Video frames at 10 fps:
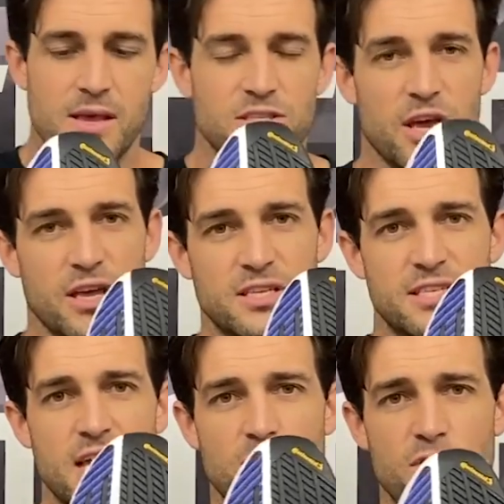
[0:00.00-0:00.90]
So you can
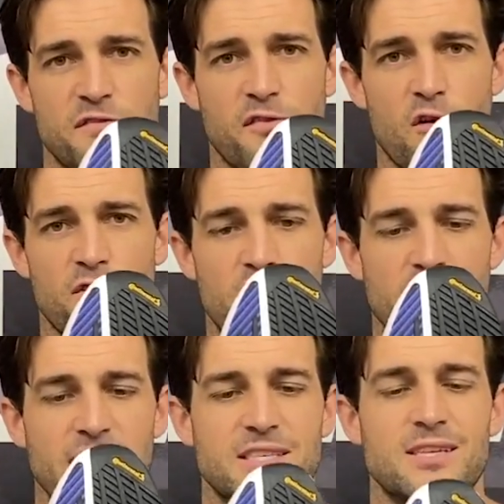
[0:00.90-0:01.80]
see through the forefoot,
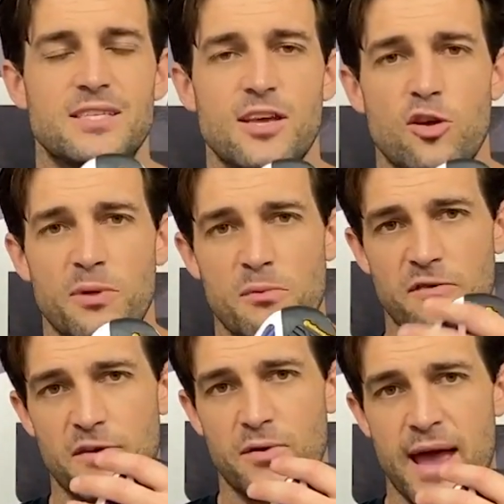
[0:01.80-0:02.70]
it's considerably
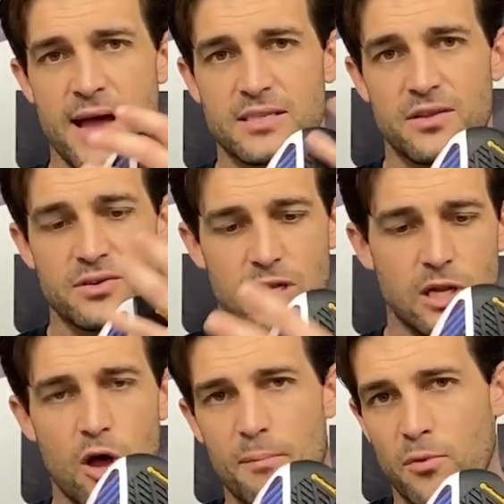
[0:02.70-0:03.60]
more filled out. So there's a
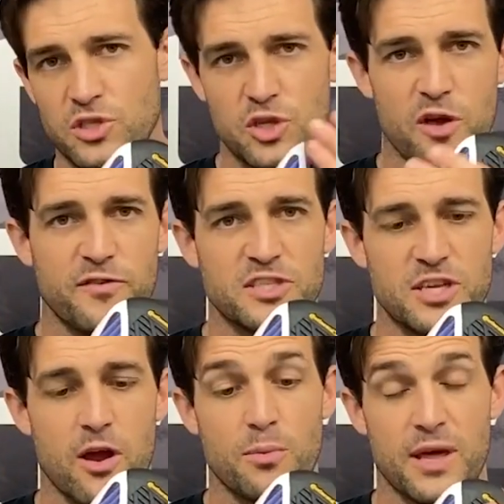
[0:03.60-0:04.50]
lot more surface
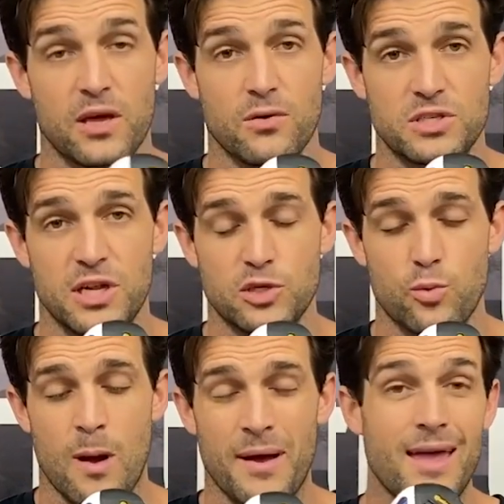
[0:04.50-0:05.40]
area with that continental
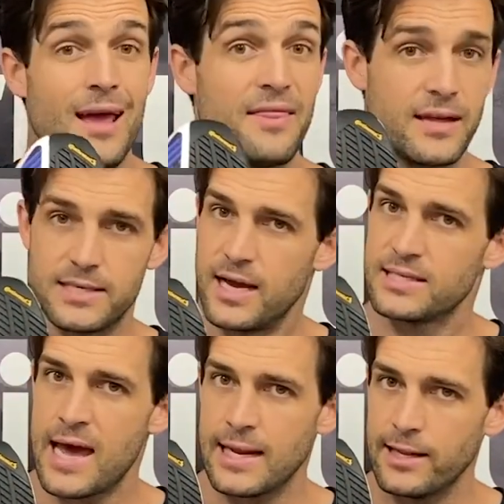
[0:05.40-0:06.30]
rubber. That does
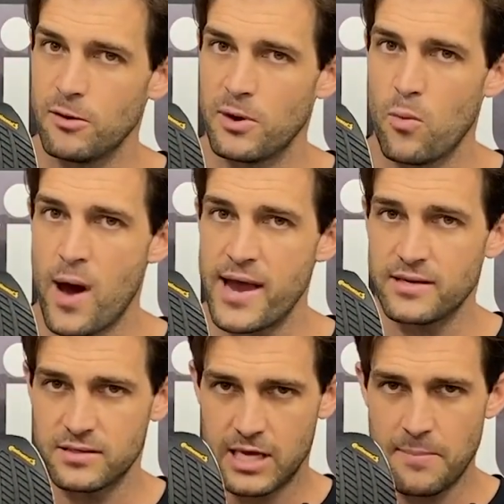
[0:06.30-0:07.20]
add a little bit of weight,
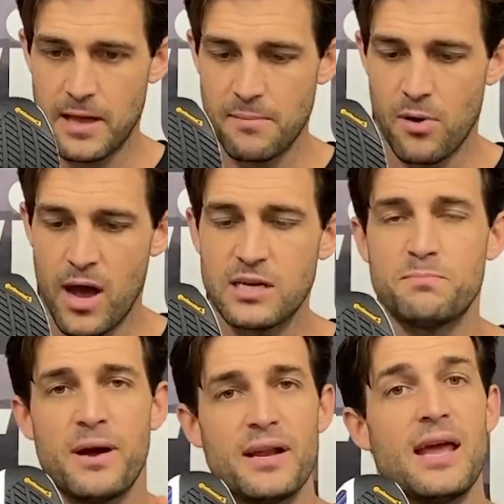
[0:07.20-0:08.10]
keep that in mind,
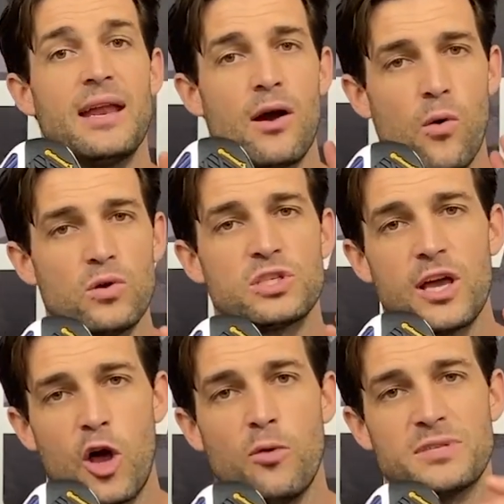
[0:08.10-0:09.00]
but it also
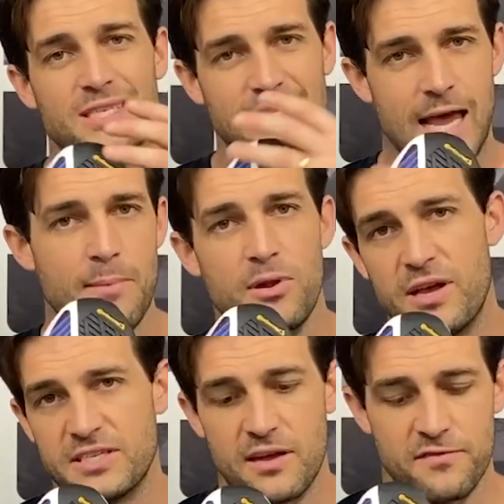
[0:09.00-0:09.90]
helps
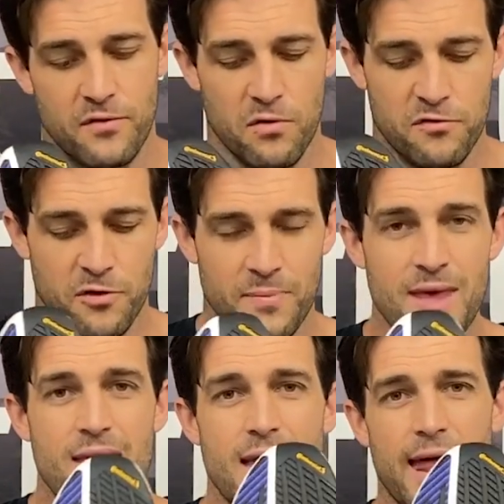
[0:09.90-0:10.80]
stabilize that forefoot.
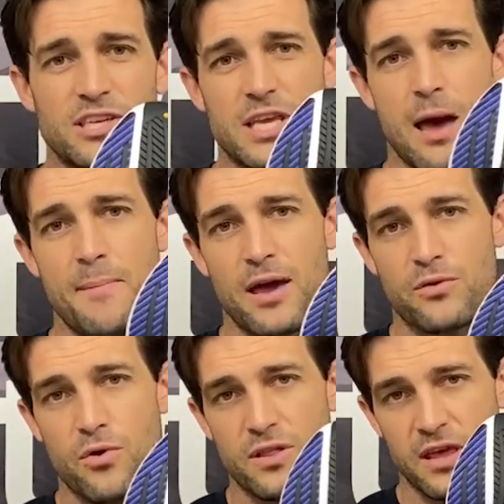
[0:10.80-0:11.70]
And as you come back
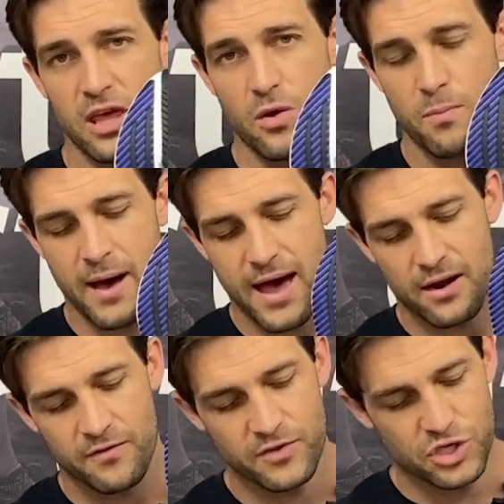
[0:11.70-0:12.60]
through to the heel part
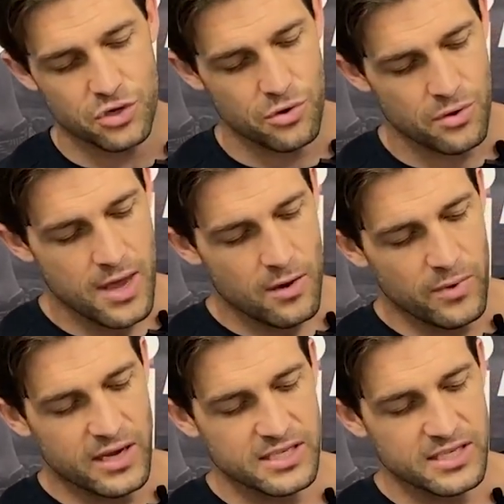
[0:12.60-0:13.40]
of the shoe, we can